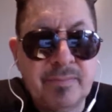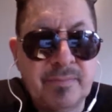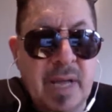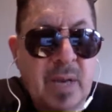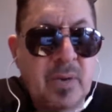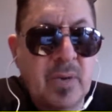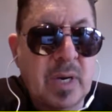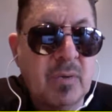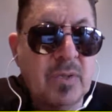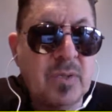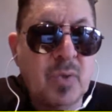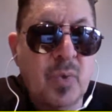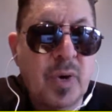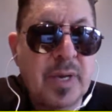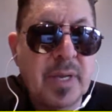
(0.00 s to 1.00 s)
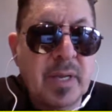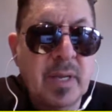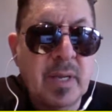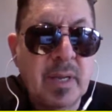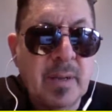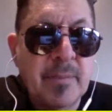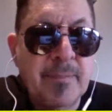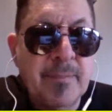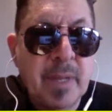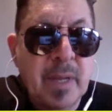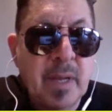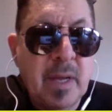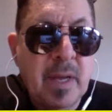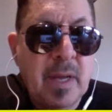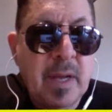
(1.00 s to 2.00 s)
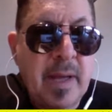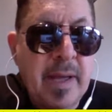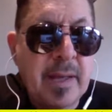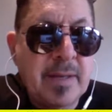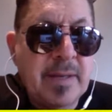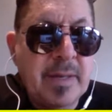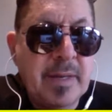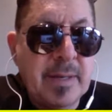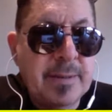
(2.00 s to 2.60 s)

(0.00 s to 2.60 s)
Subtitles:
back when I was 20. And,